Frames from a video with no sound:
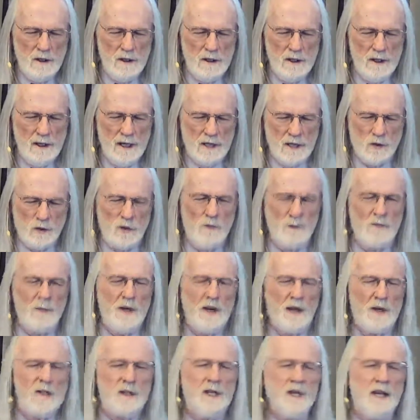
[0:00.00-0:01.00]
As we
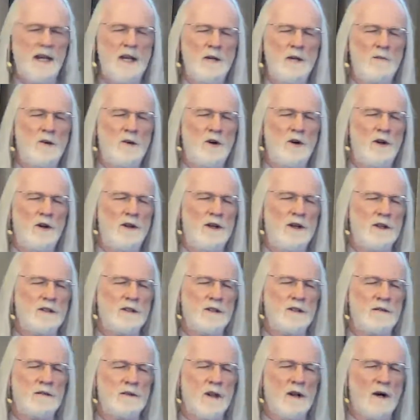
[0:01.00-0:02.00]
meditate upon this
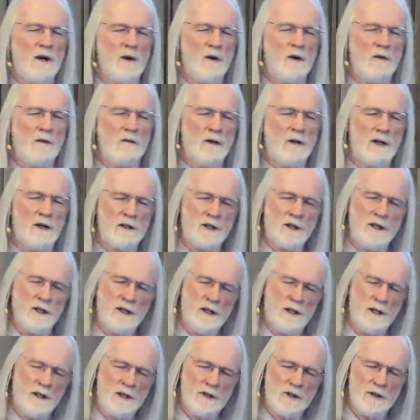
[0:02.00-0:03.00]
flow of
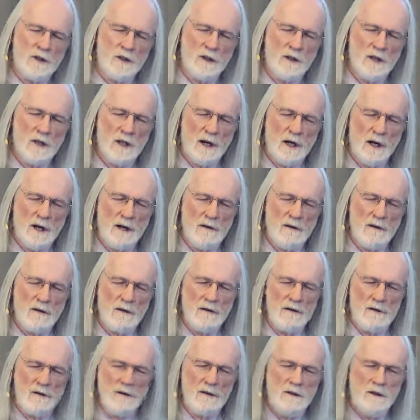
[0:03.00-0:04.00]
unconditional love,
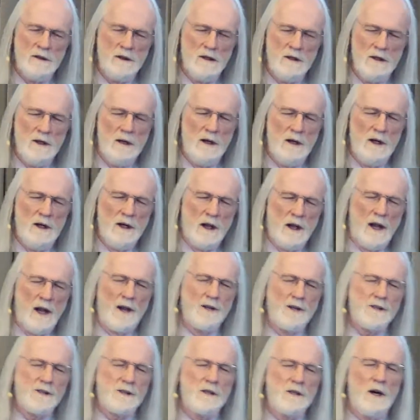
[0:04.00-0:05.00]
let
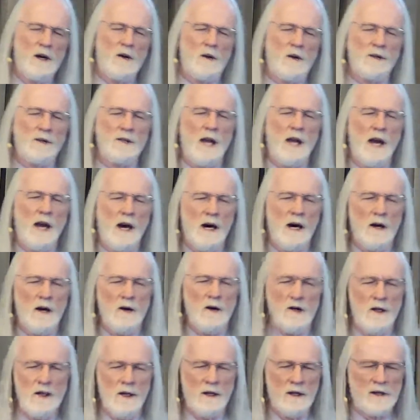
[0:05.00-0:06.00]
us notice how
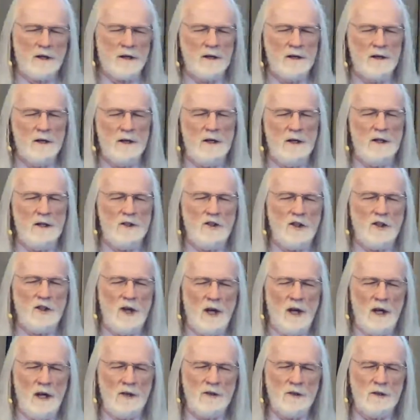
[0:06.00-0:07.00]
it
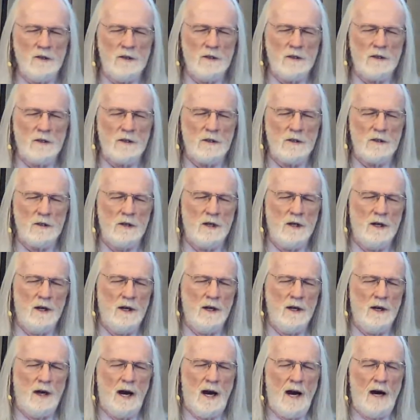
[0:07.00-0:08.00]
changes
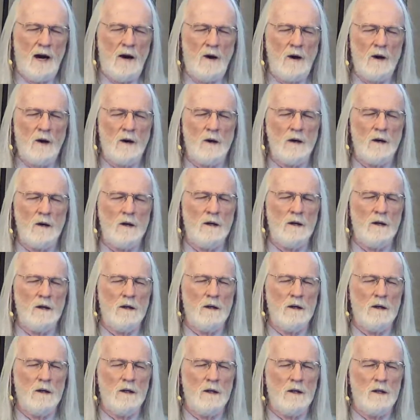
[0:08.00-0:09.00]
our
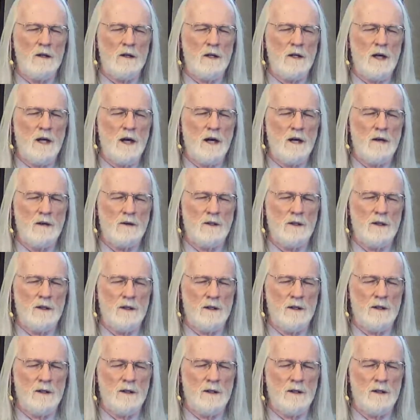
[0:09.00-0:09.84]
countenance,